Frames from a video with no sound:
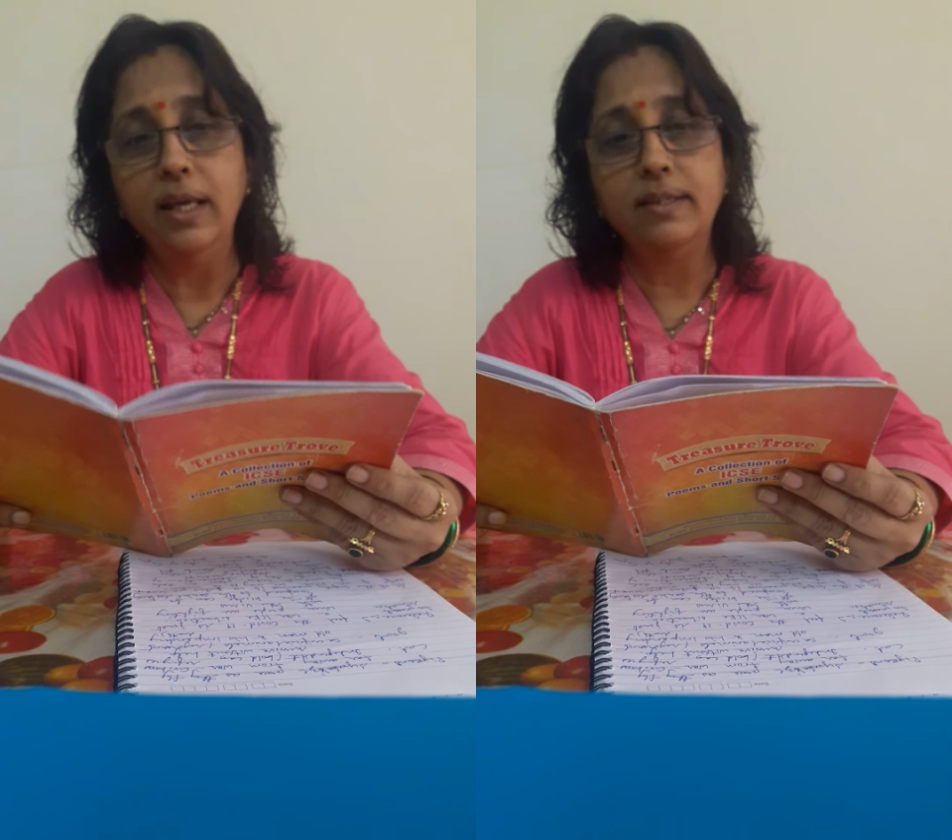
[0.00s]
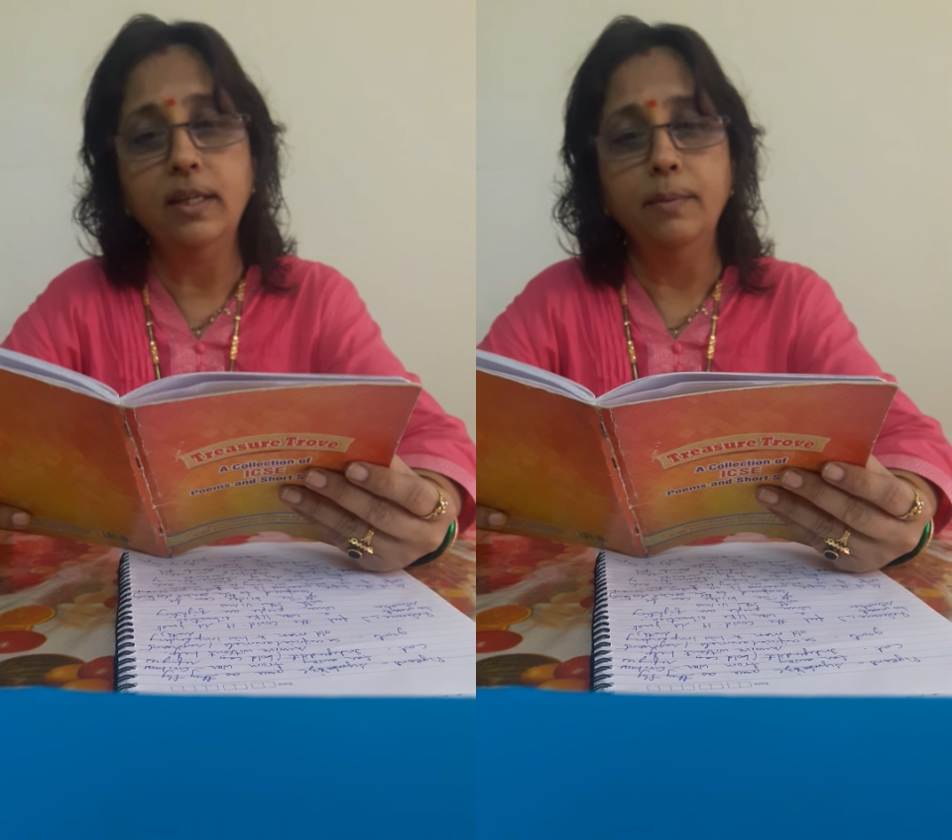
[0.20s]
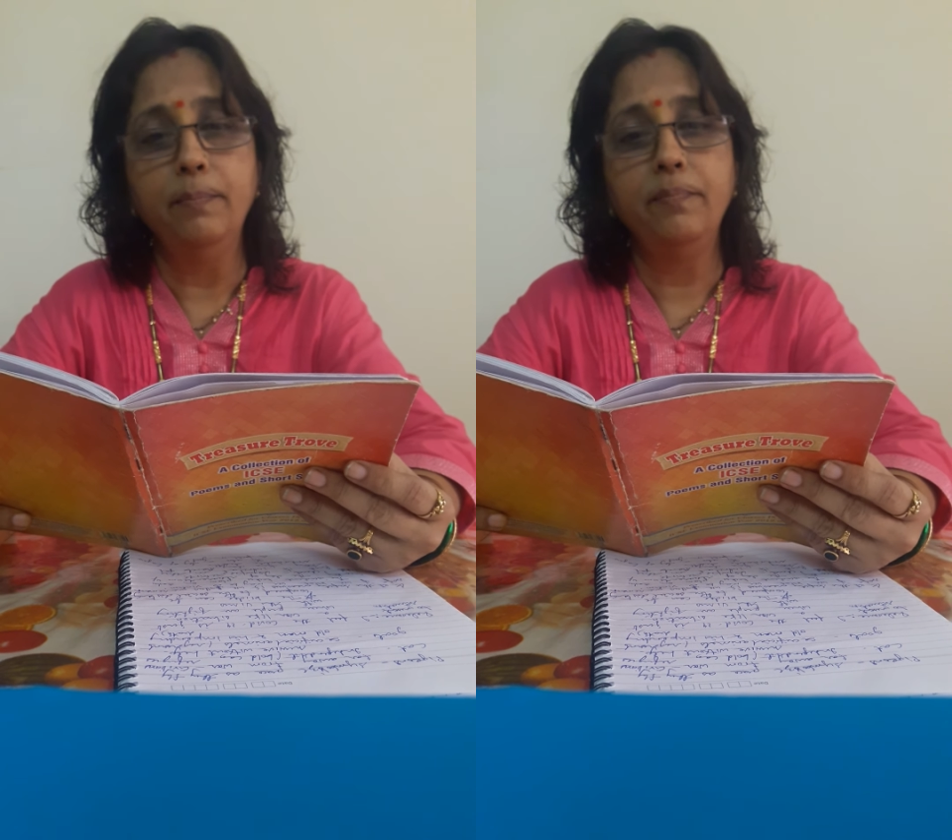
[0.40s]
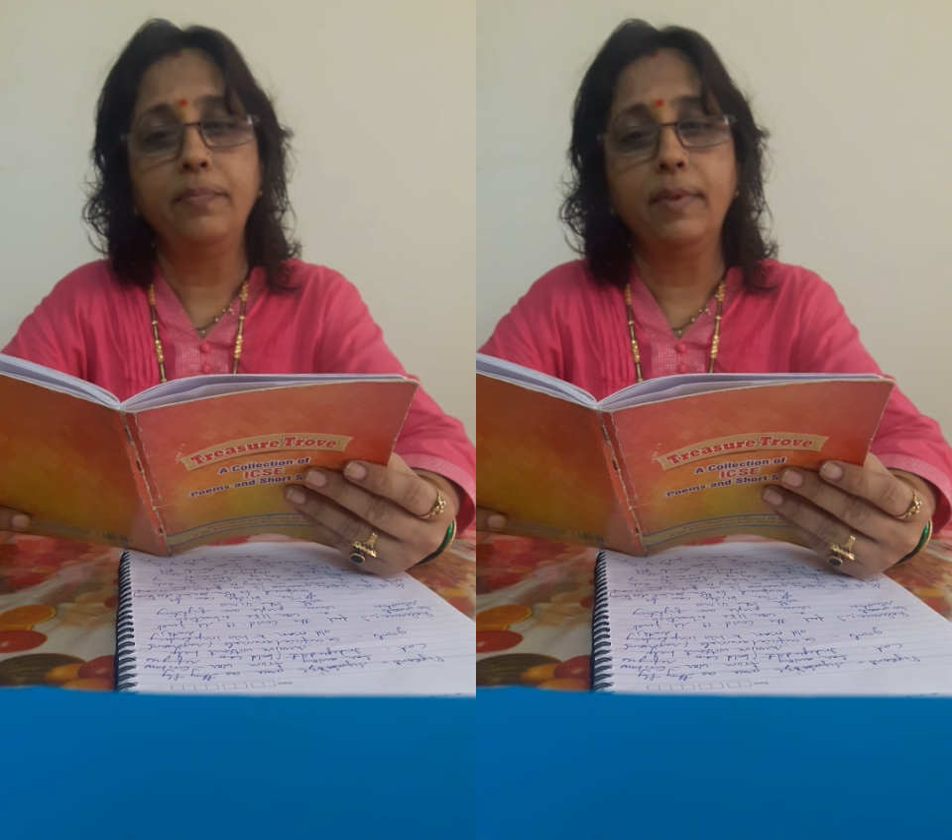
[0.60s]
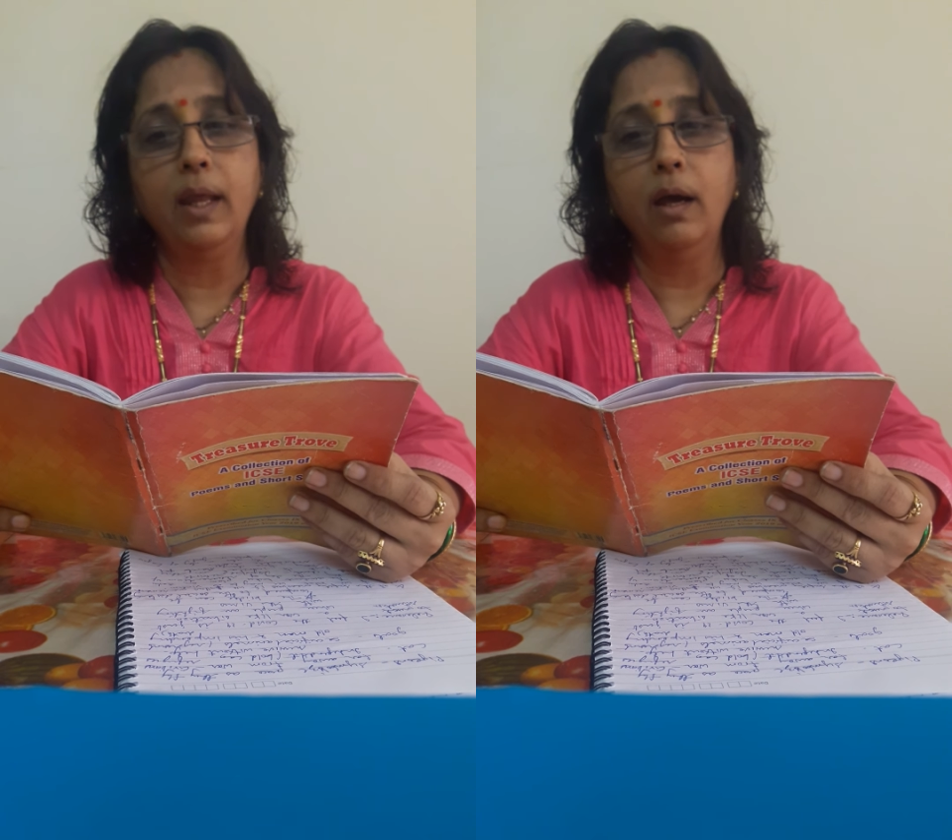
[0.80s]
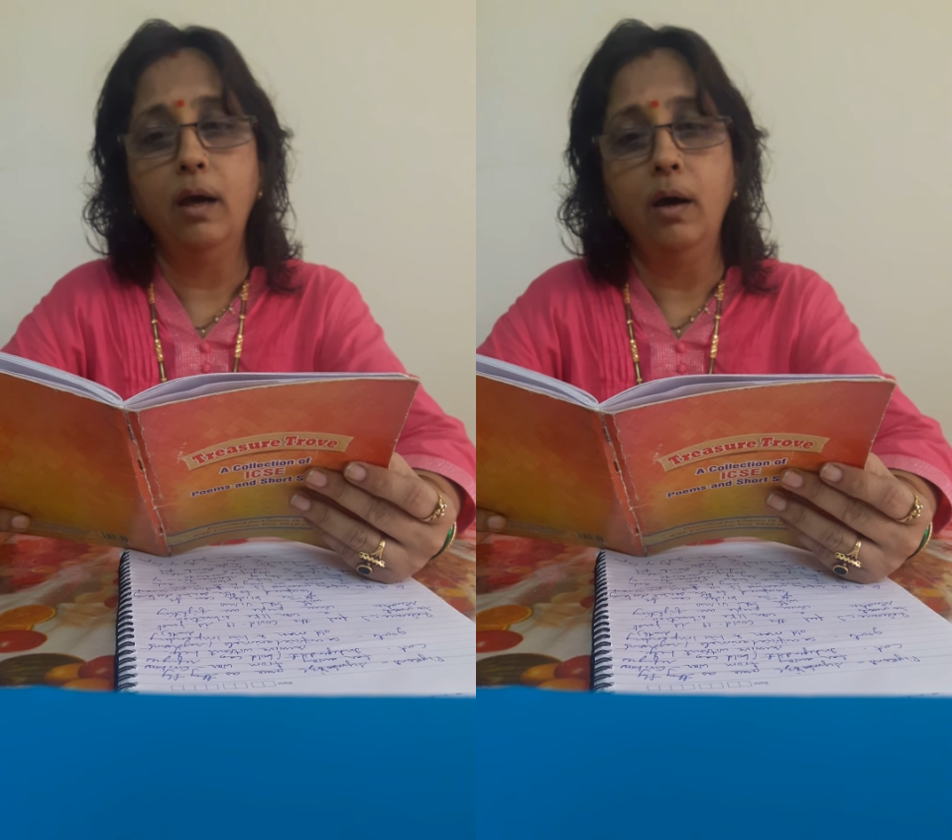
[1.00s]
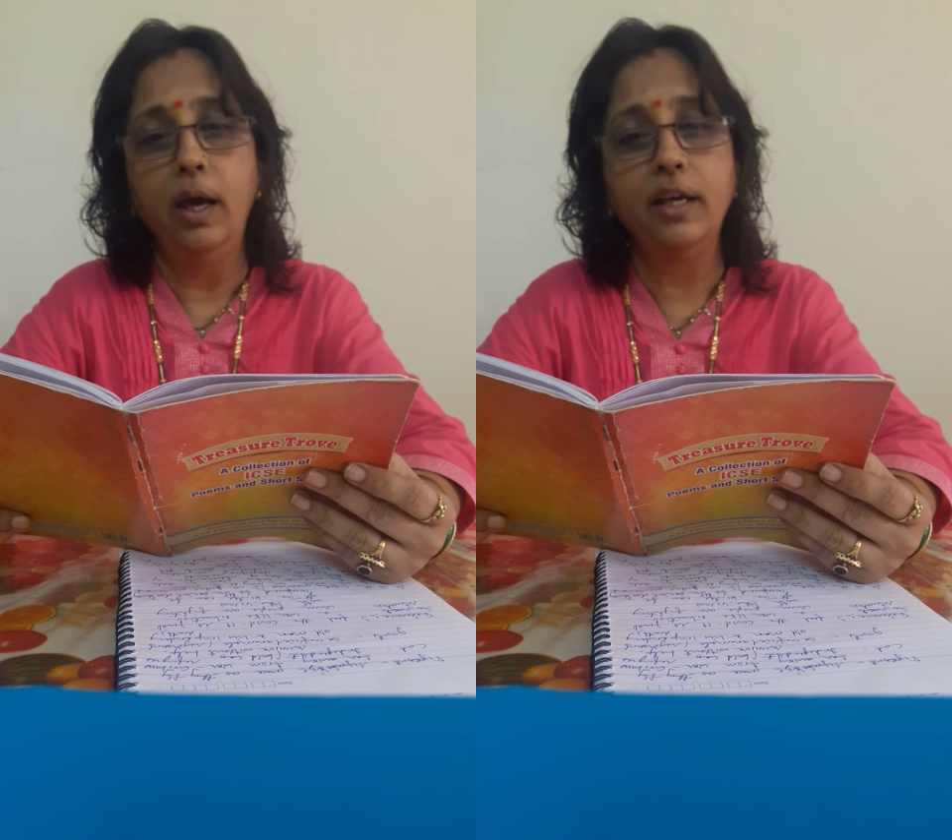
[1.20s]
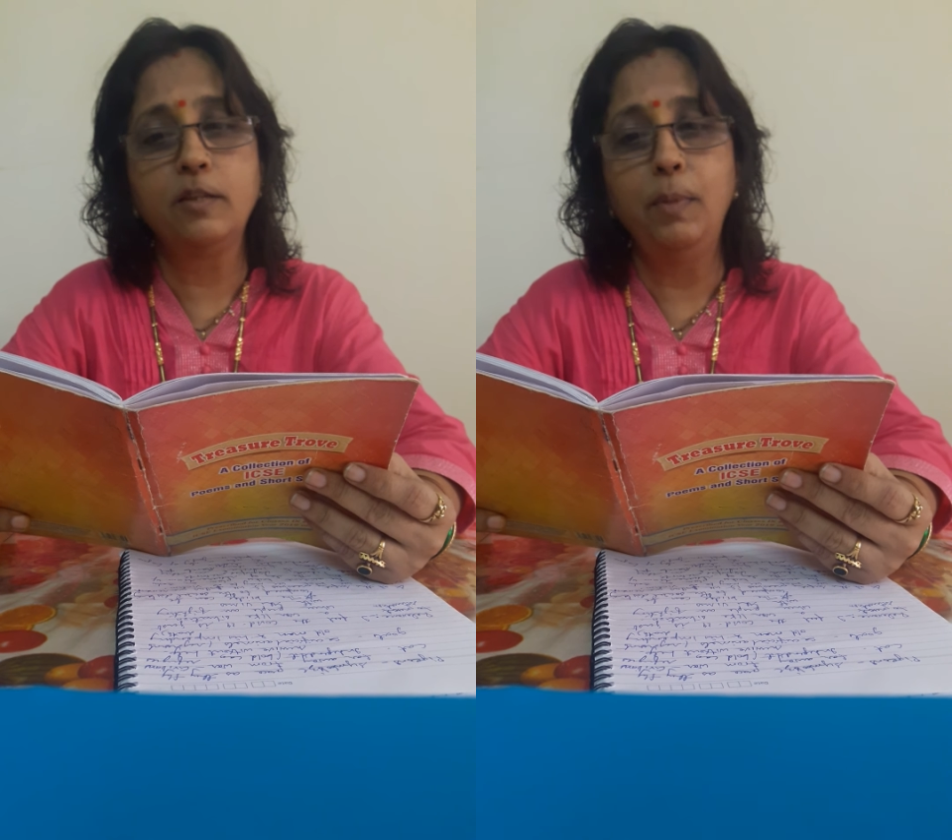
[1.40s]
lesson
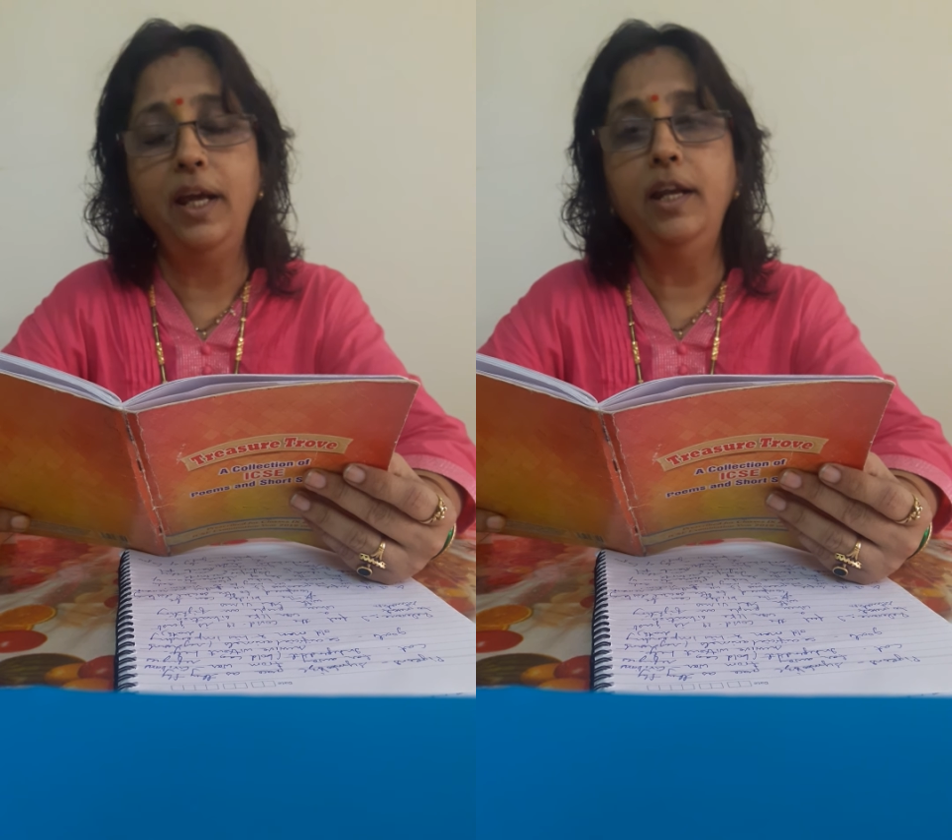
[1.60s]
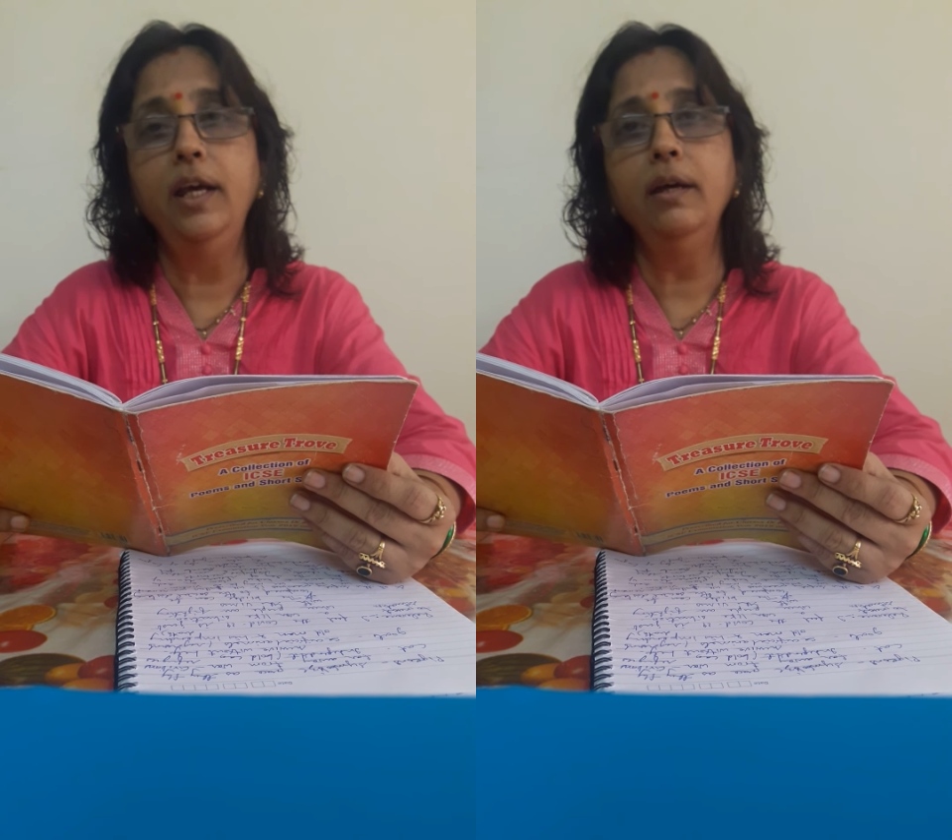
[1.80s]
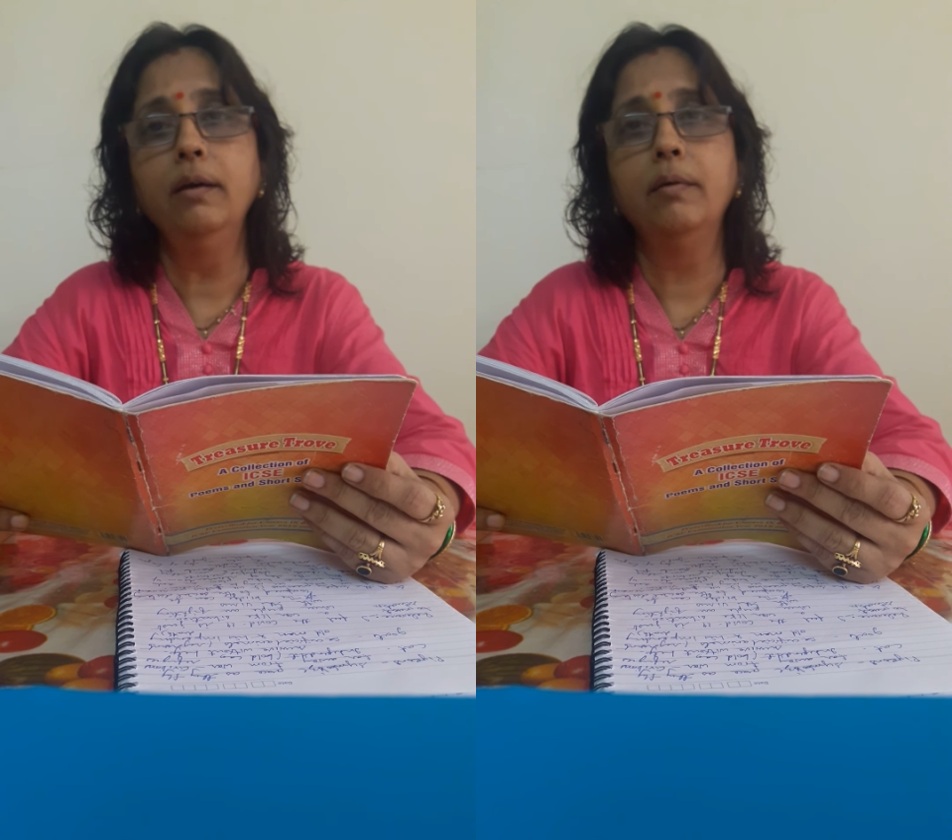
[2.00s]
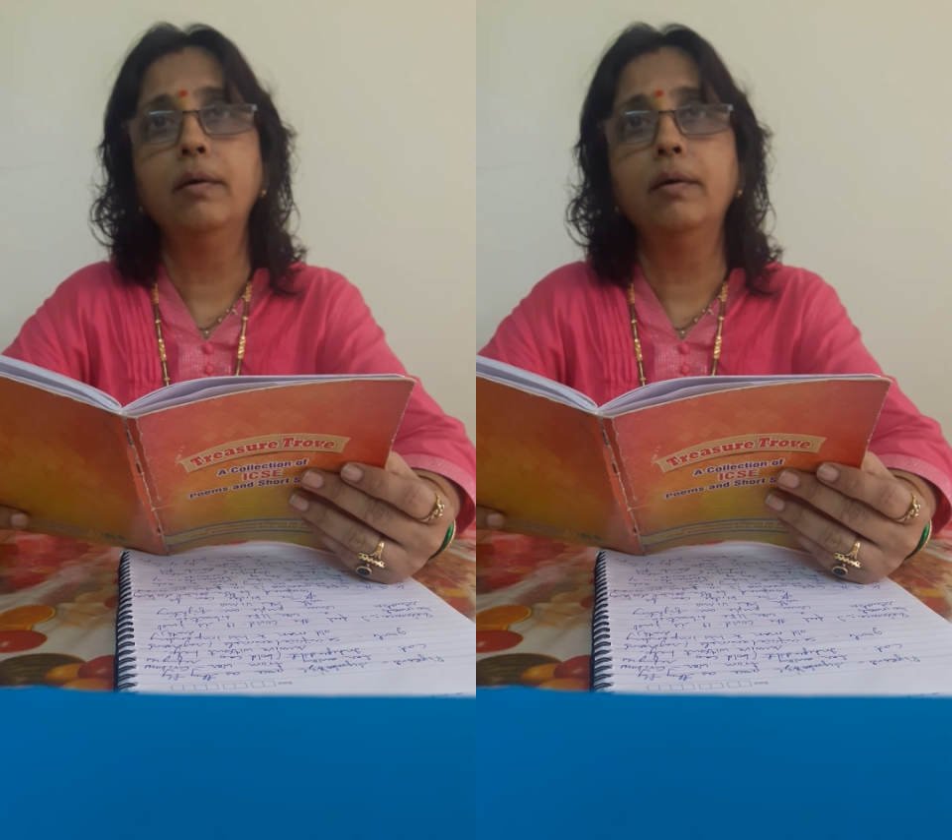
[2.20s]
explaining